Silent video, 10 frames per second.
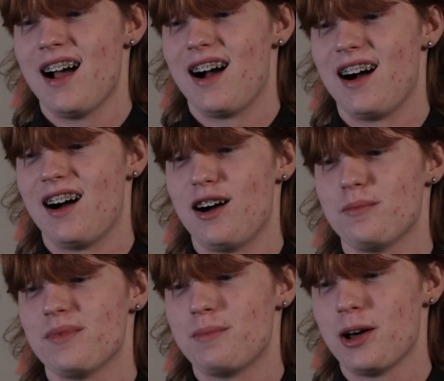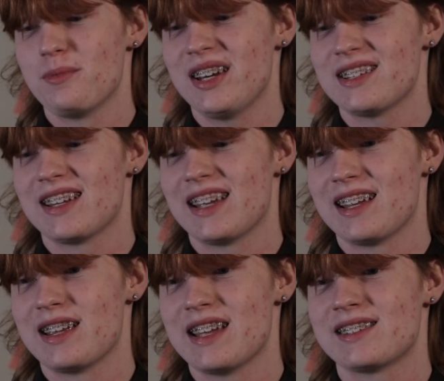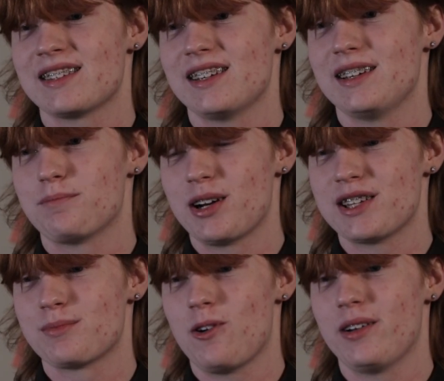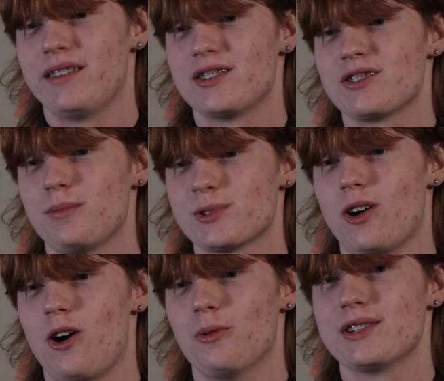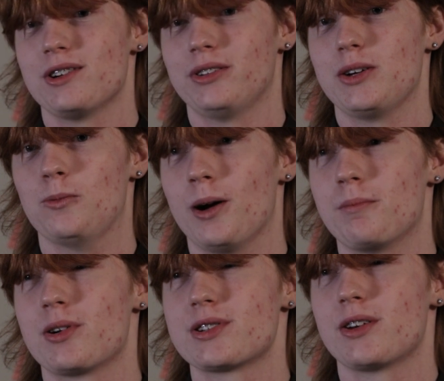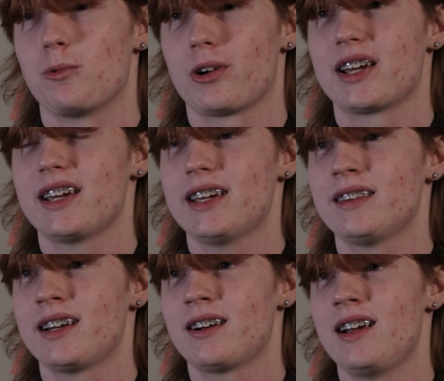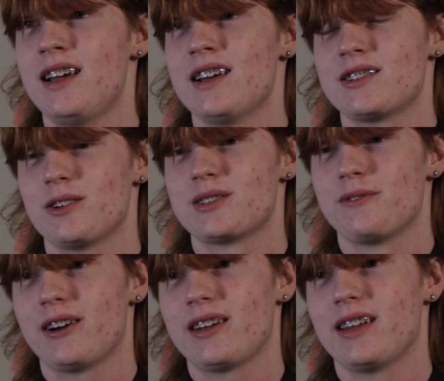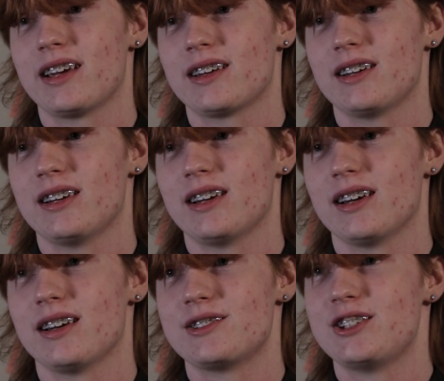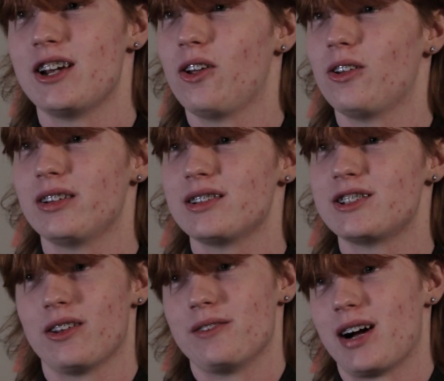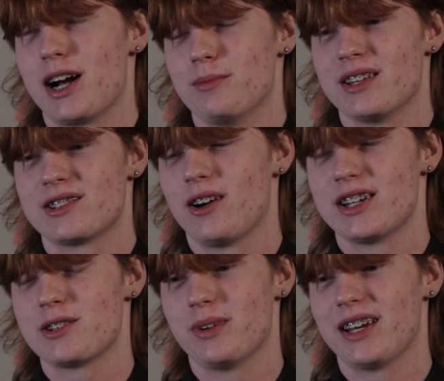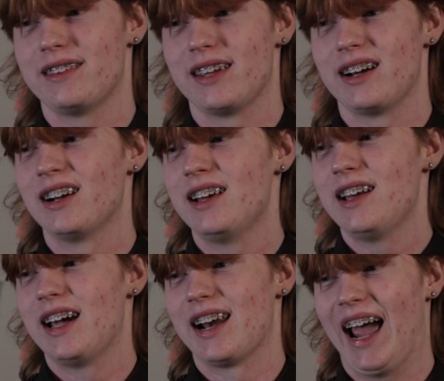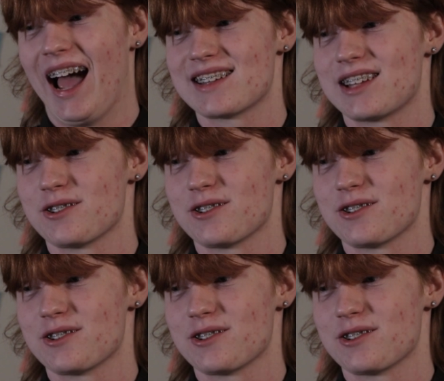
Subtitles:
Pelmini's, it's pretty small, and there's almost always only one person working in there, so it's a very like chill environment. So I just went in there and I asked.